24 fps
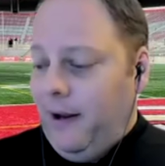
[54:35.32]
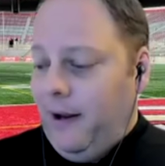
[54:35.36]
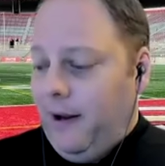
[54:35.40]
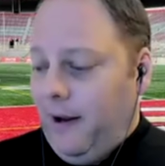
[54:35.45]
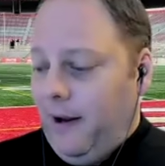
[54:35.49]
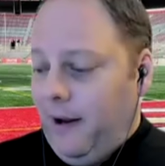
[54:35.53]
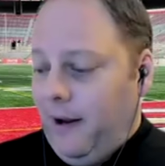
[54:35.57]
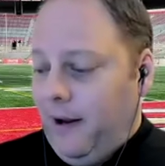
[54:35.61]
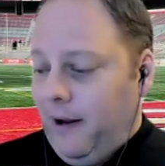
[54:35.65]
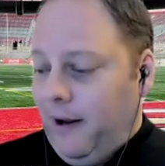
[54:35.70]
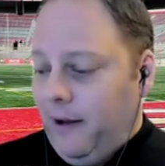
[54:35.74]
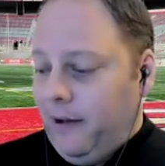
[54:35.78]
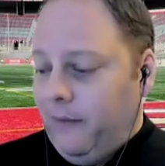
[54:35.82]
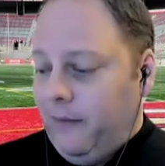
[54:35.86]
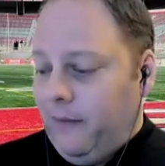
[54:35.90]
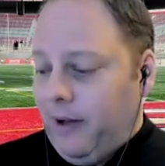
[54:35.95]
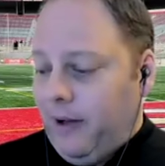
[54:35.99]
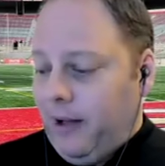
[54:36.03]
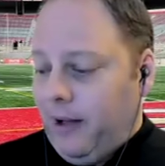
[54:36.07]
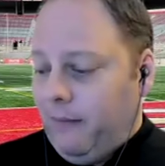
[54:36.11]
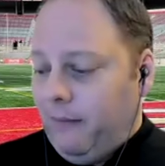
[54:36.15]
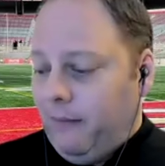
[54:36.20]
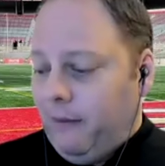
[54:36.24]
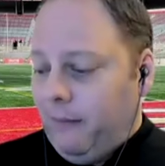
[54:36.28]
and you've
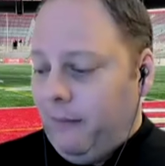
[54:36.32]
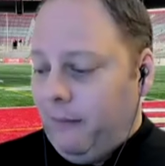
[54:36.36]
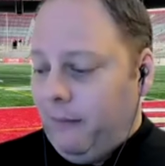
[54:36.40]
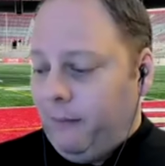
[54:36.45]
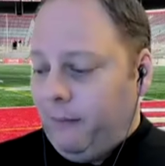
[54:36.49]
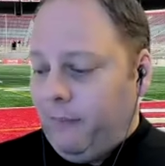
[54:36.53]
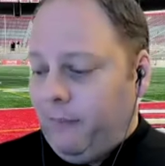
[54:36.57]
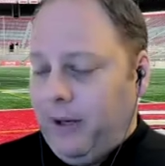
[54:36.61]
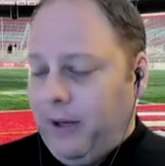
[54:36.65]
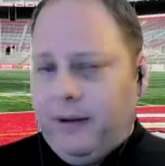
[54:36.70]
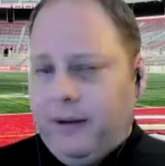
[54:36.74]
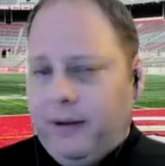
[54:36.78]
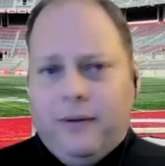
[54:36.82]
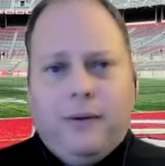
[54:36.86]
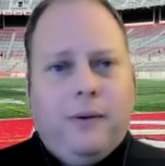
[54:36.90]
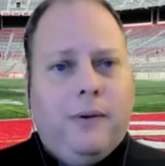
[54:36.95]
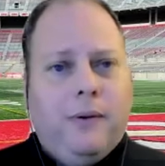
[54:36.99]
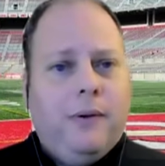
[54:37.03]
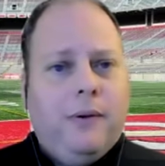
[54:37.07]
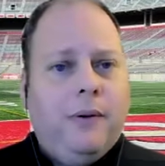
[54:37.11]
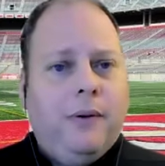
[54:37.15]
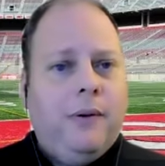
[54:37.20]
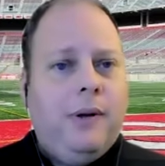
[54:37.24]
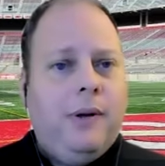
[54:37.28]
got Payton
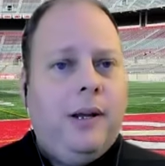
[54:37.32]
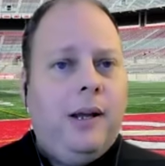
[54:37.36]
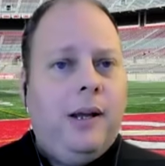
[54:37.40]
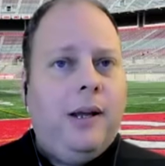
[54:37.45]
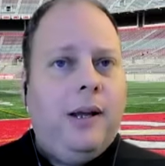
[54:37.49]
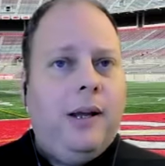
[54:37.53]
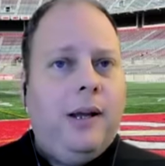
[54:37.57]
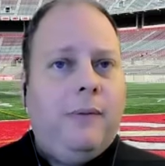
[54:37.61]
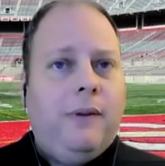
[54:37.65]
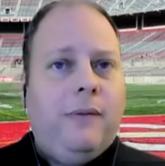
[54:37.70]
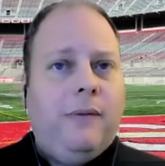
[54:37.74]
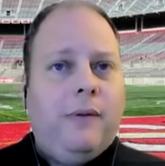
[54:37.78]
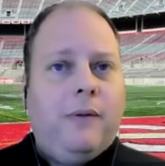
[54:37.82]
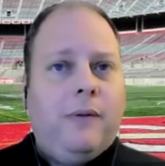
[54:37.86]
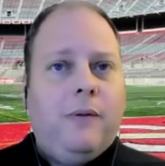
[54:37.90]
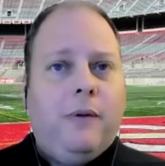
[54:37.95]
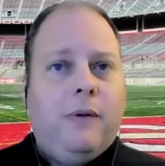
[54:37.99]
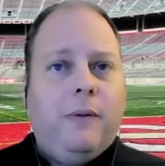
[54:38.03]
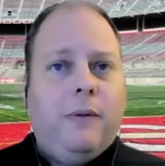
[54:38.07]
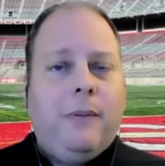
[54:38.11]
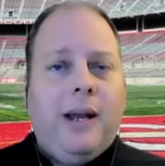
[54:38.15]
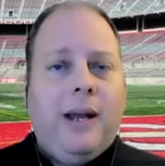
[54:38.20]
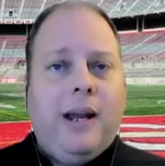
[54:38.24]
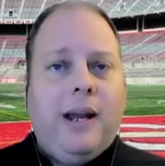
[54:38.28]
Thorne, I believe their
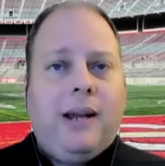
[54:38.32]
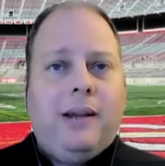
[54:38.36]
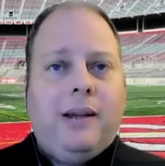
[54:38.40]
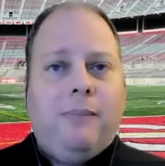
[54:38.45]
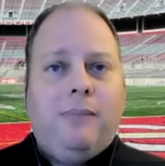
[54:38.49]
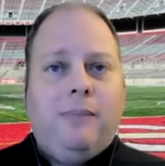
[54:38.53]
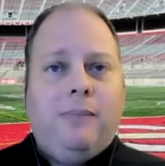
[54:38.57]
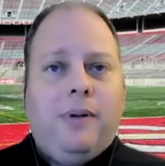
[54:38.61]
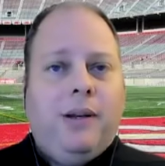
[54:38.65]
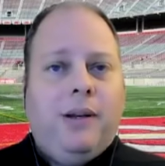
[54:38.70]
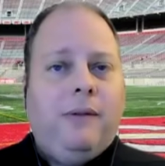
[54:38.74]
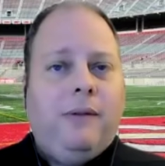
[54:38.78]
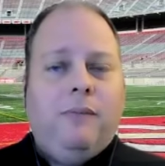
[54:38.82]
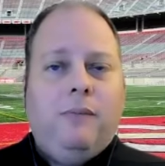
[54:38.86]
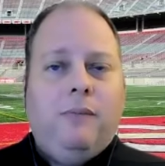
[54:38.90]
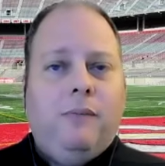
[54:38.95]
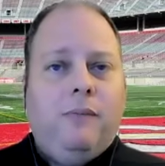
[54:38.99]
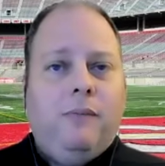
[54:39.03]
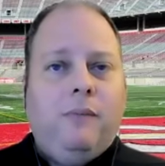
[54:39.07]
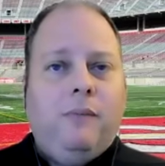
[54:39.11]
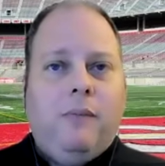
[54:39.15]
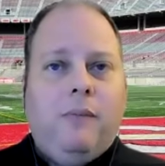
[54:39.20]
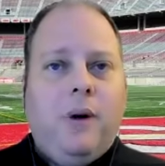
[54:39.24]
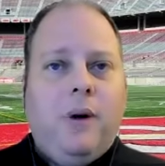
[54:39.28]
quarterback played
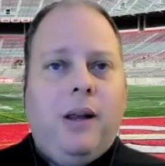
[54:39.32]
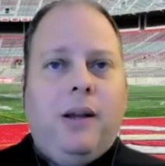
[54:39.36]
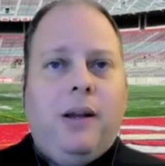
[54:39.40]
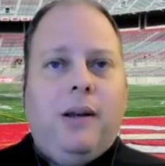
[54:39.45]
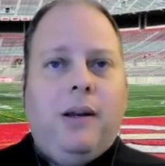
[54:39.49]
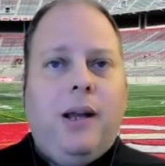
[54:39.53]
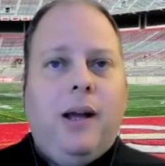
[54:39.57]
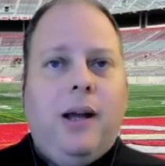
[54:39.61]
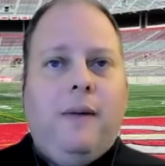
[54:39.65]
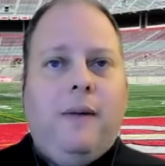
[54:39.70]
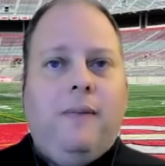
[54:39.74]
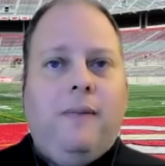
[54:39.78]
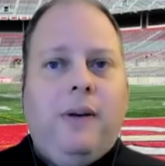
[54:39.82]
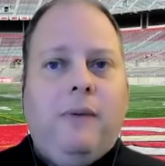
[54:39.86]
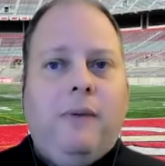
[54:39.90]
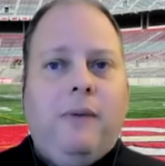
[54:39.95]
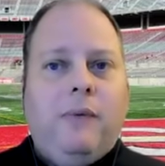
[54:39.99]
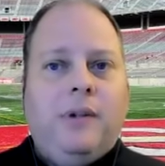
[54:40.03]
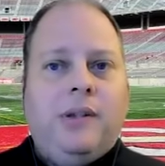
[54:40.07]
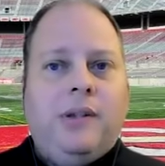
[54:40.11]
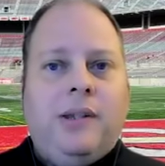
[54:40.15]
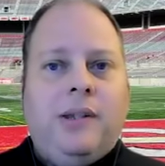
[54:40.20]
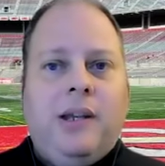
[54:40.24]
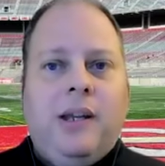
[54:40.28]
well enough and
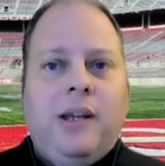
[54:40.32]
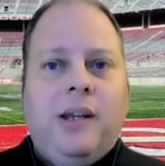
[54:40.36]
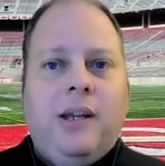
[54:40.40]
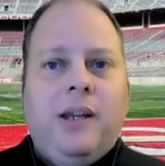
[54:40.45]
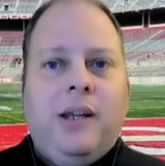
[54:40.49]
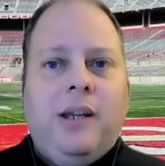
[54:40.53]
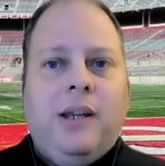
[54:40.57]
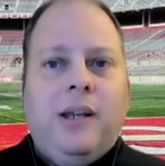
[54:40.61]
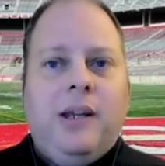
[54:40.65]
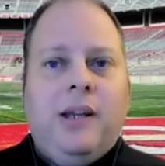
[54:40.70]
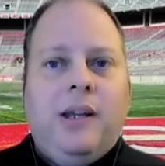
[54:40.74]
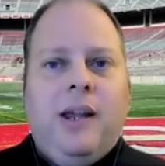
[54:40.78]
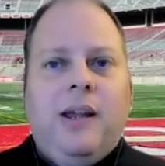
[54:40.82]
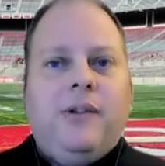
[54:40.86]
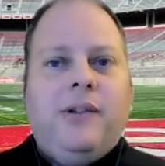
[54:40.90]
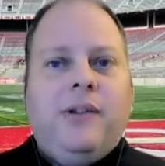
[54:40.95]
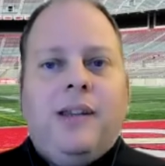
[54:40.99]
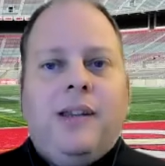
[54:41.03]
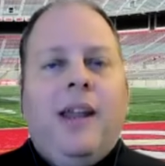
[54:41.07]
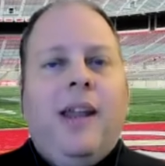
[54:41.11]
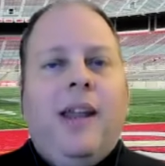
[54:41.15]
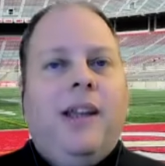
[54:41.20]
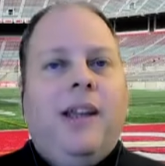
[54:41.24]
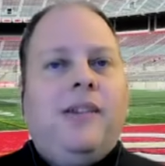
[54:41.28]
was they're just
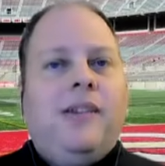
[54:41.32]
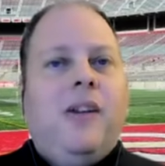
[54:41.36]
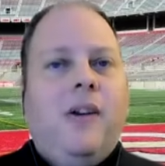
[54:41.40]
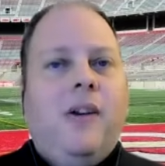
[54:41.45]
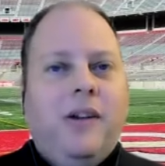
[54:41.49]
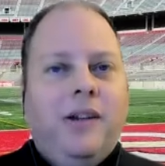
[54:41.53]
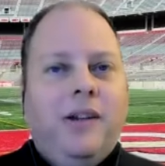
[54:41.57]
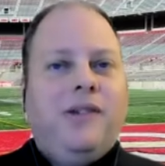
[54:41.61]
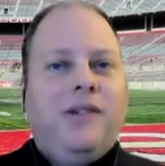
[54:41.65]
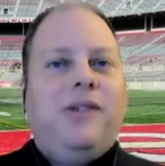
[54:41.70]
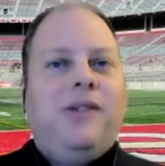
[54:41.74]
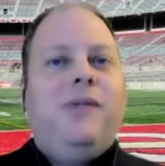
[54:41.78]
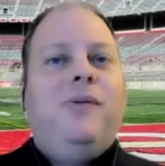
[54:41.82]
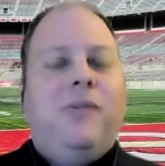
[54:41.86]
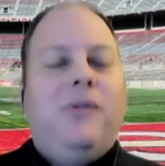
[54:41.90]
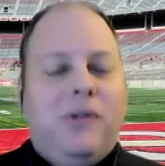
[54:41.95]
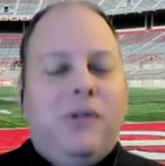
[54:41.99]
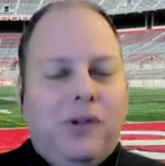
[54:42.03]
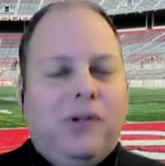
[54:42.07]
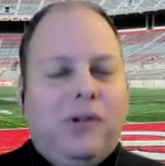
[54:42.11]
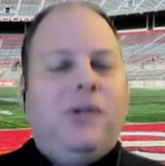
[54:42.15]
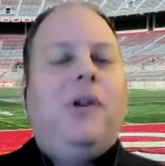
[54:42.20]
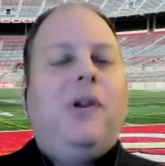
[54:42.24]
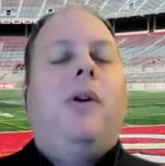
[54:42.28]
as long as you
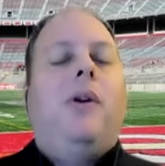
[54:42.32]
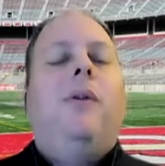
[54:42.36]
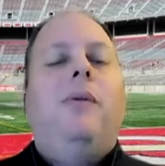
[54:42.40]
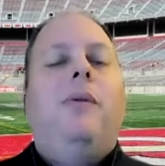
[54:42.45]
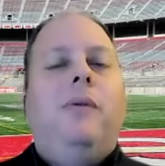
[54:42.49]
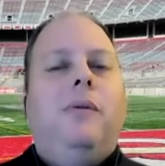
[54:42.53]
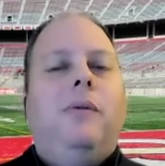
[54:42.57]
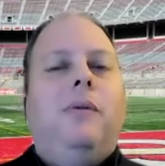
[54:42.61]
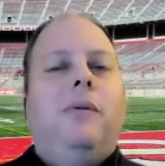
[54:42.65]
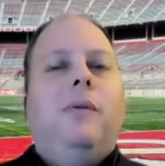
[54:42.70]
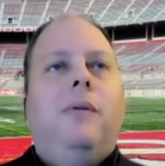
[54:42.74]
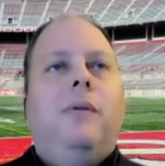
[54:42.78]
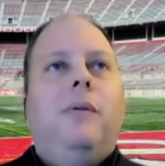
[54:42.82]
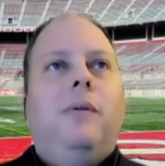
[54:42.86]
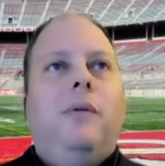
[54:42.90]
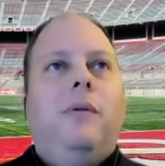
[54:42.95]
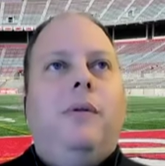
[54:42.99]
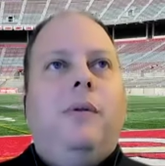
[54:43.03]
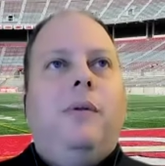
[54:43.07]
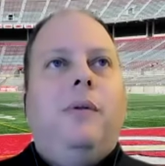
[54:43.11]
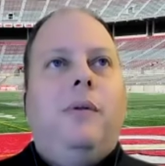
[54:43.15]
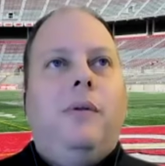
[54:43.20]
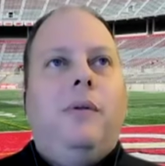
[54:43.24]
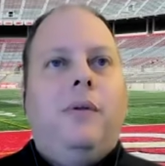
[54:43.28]
don't
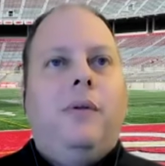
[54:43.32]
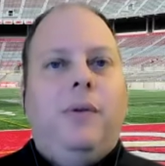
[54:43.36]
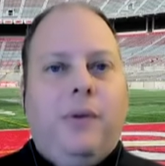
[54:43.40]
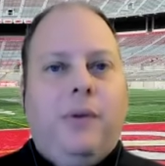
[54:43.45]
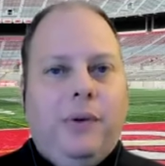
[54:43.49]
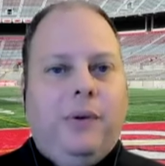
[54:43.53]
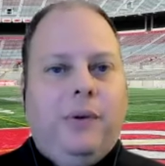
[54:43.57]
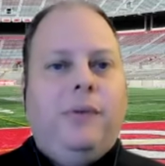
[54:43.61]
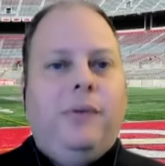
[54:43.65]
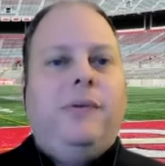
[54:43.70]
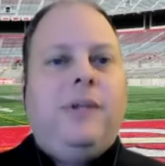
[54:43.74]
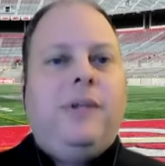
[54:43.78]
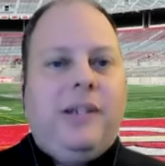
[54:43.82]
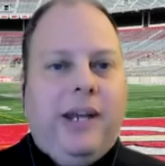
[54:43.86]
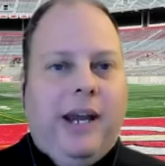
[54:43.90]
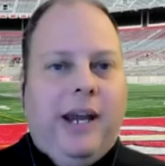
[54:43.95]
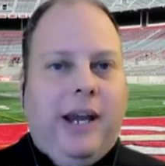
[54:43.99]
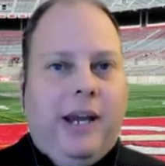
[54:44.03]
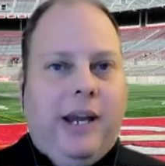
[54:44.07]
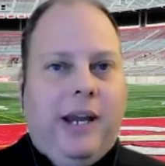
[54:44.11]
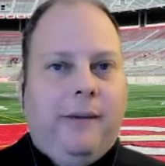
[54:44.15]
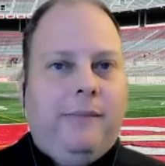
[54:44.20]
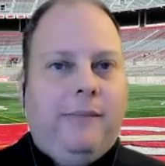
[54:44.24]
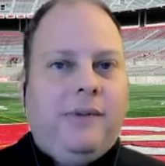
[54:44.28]
lose
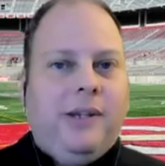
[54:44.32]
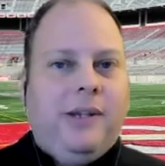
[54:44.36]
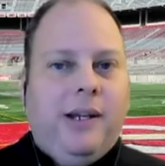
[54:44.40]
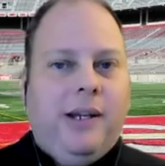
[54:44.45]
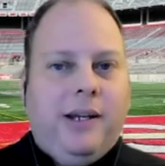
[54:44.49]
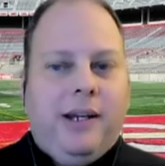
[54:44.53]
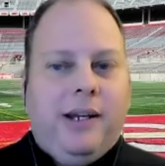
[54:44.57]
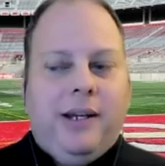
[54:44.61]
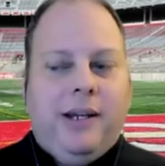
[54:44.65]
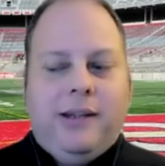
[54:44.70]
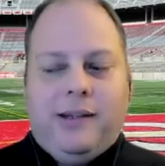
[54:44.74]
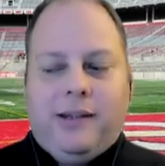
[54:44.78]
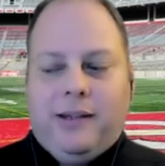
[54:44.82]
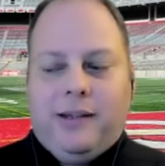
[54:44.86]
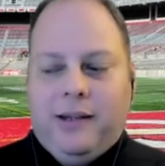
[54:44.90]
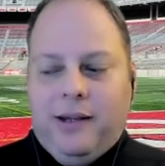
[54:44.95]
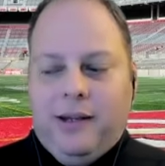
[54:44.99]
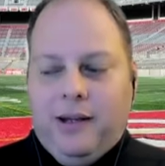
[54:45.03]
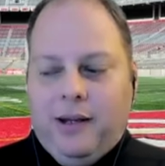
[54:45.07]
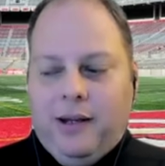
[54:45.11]
games against